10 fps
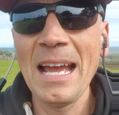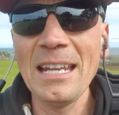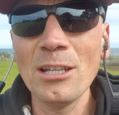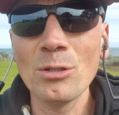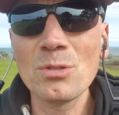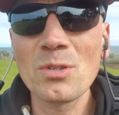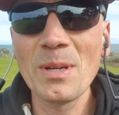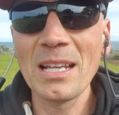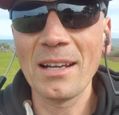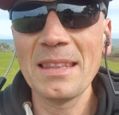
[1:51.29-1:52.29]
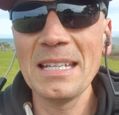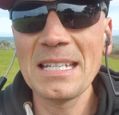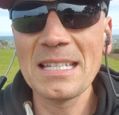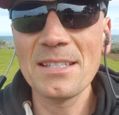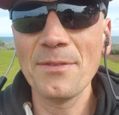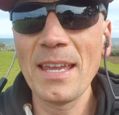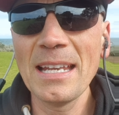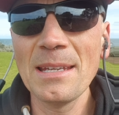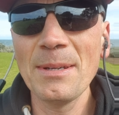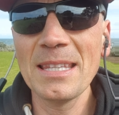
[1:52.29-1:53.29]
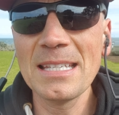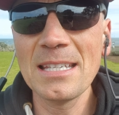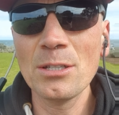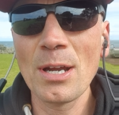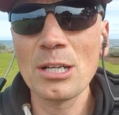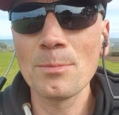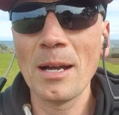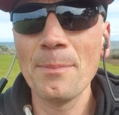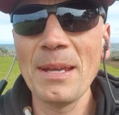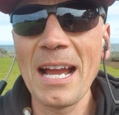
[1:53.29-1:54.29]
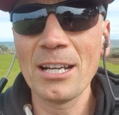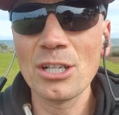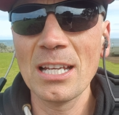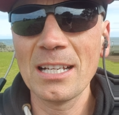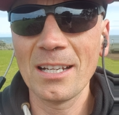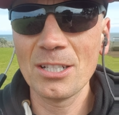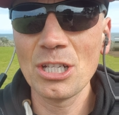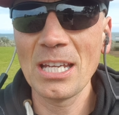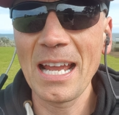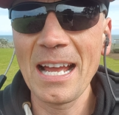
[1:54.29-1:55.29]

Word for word: and it looks to me like the intensive care team in this situation might be actually clutching